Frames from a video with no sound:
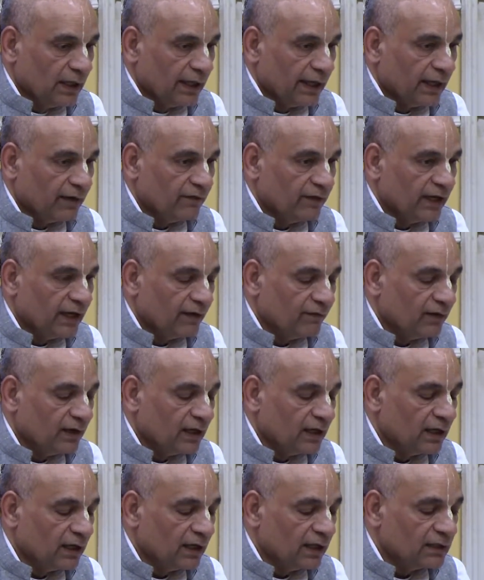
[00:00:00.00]
And we have
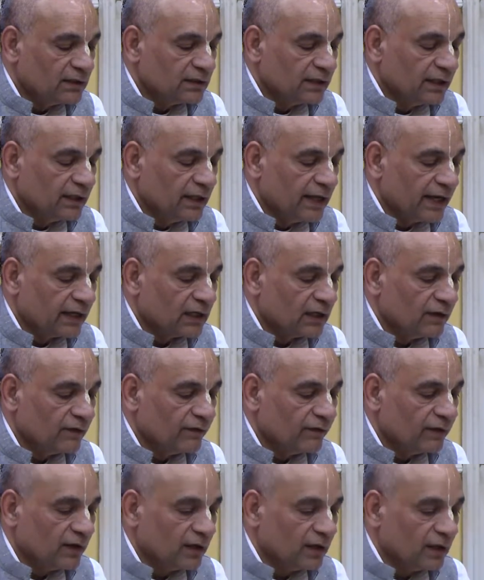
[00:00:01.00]
learned this in Nectar
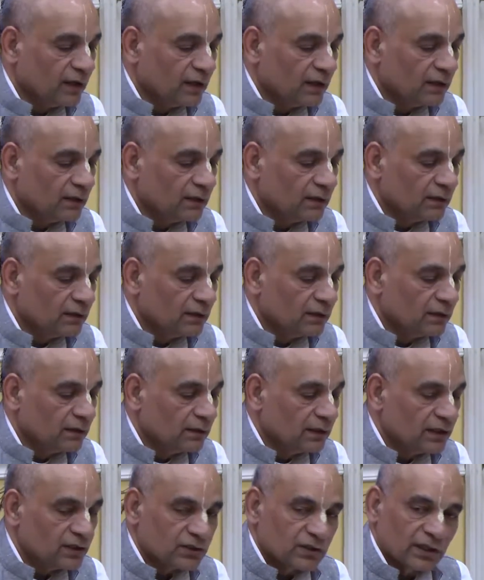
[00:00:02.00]
of uh,
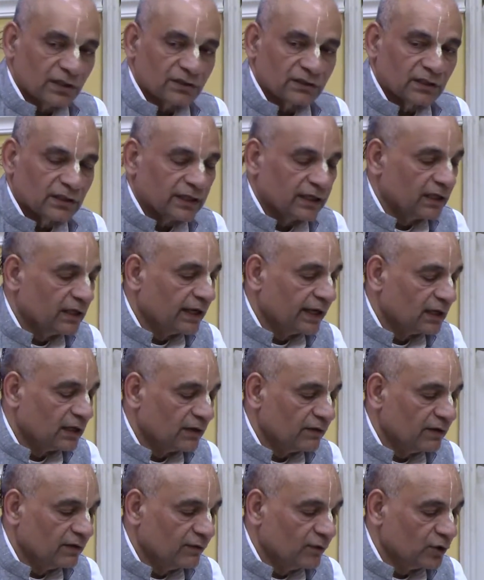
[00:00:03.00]
Instruction and Nectar
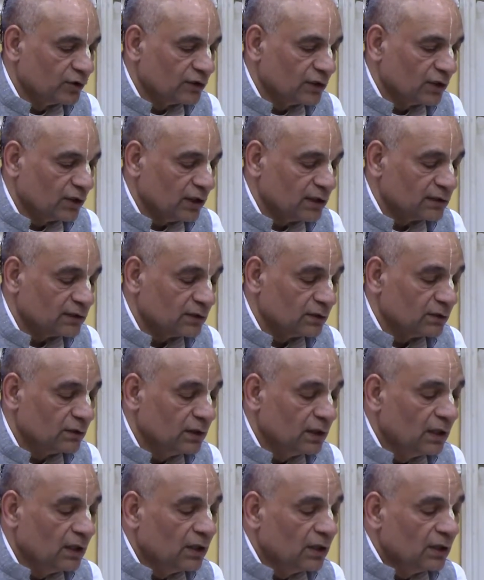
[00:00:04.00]
of Devotion also.
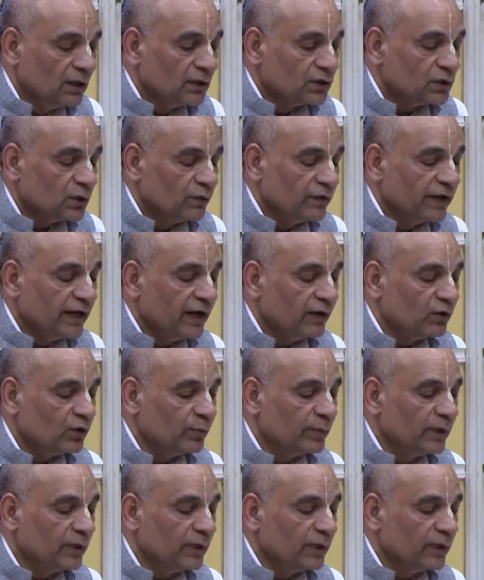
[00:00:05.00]
So we have to